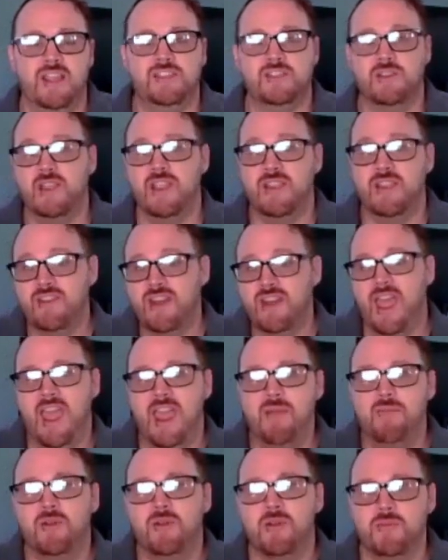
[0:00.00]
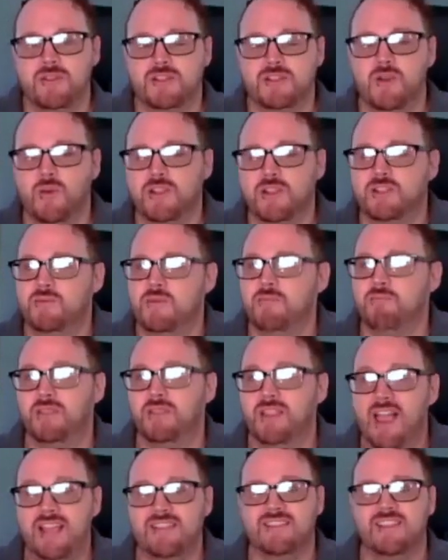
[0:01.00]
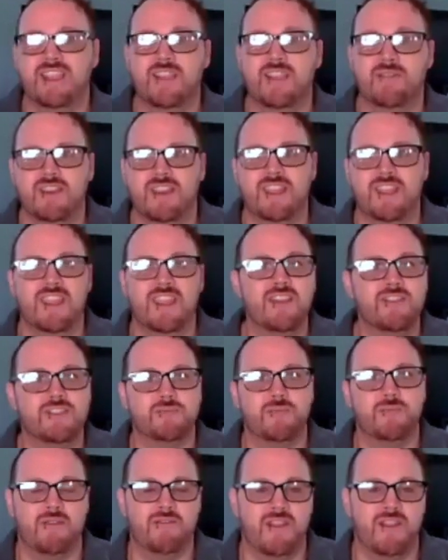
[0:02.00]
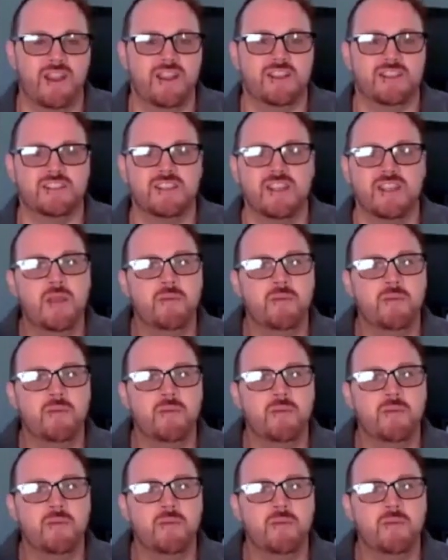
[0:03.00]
So even Abram is going to be blessed and given gifts by various